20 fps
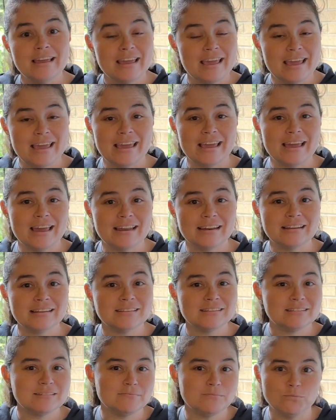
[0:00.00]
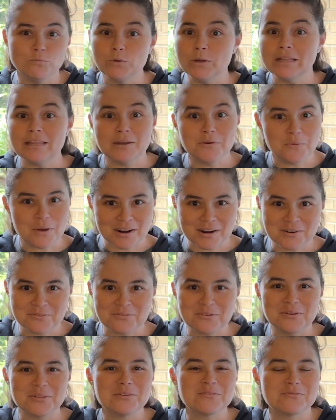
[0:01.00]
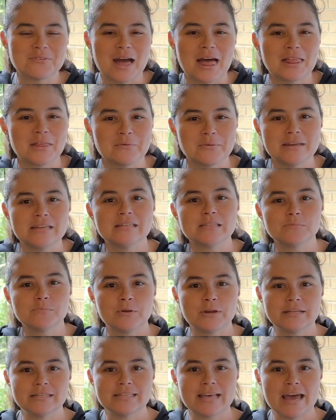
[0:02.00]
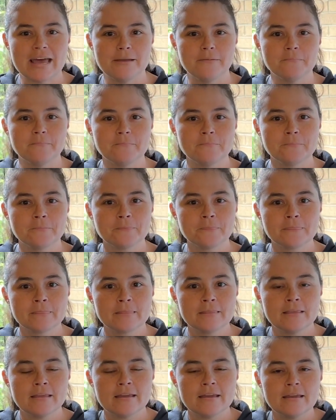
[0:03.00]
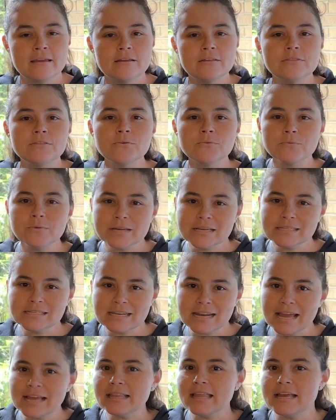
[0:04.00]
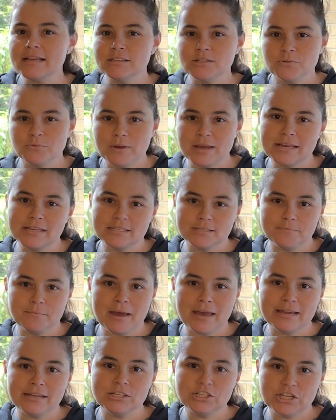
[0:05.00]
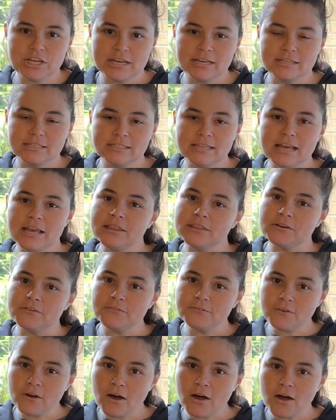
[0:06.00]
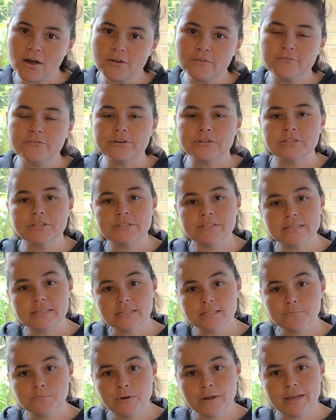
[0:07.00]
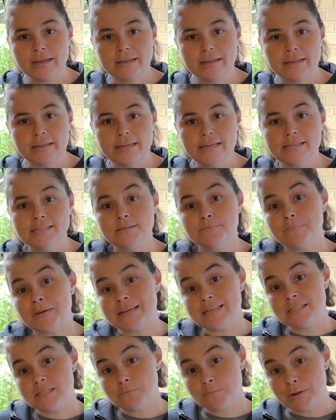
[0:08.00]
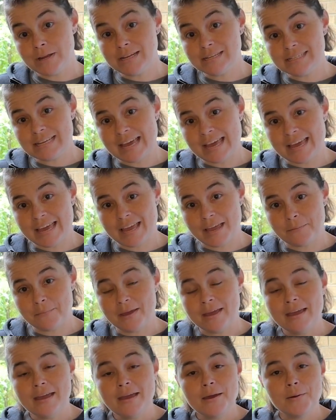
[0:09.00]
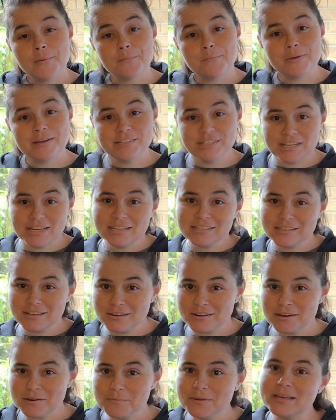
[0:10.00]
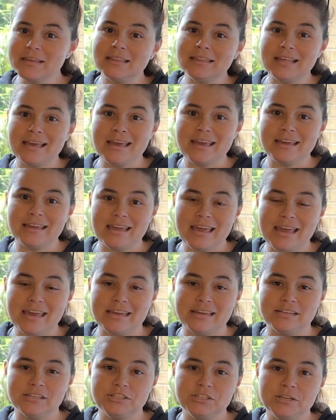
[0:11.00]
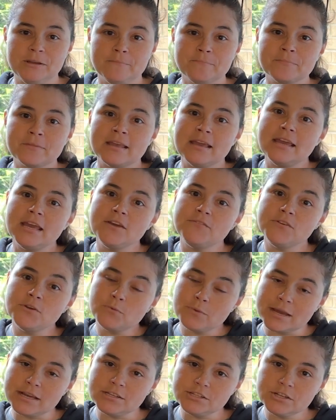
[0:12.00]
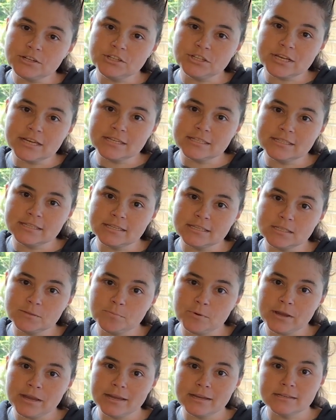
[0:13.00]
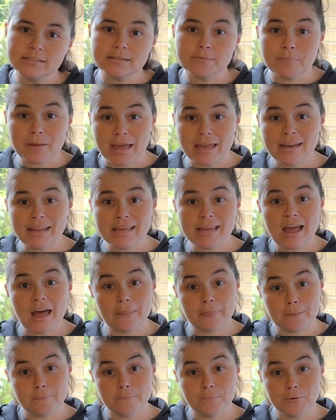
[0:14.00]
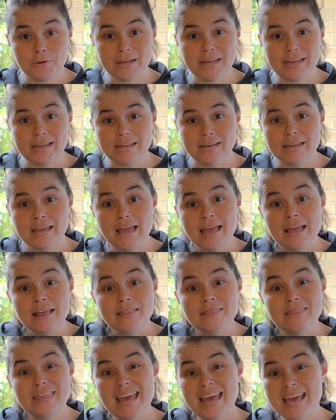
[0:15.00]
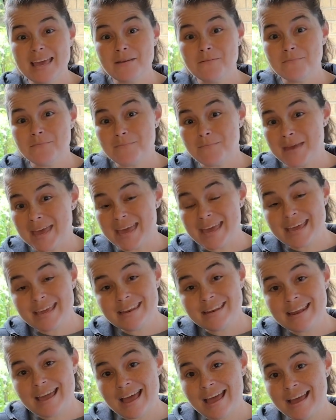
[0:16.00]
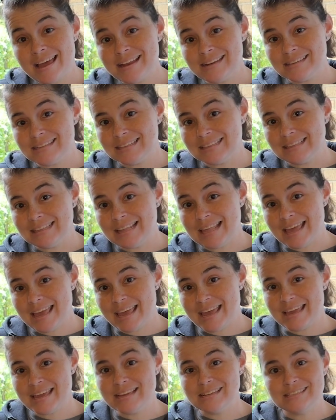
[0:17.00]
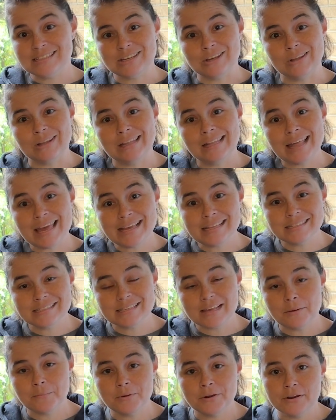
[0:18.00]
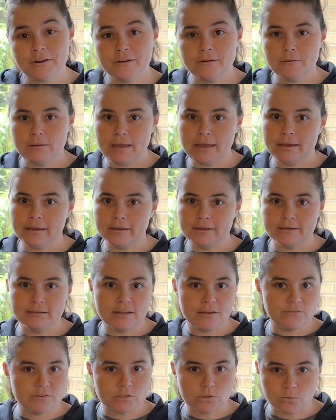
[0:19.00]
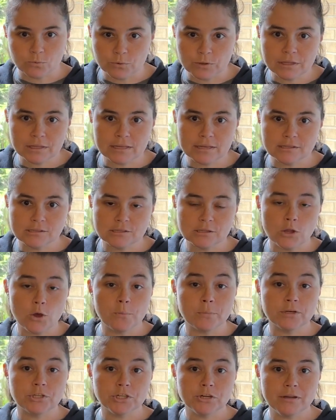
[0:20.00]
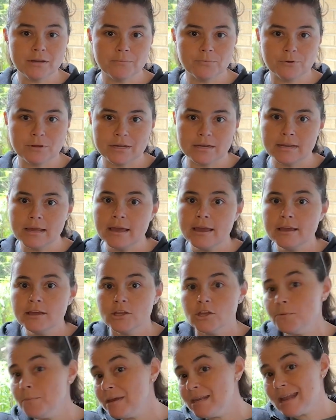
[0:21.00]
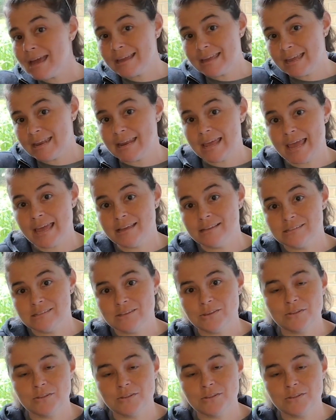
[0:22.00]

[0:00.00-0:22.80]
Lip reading: and really wonderful the following springtime. The reason I like to raise my chicks in the fall versus the spring is by springtime, my chicks are going to be at laying age. If you raise your chicks in the spring, depending on the breed, they may not lay until late summer, and if it's a really slow maturing breed, you may not get eggs till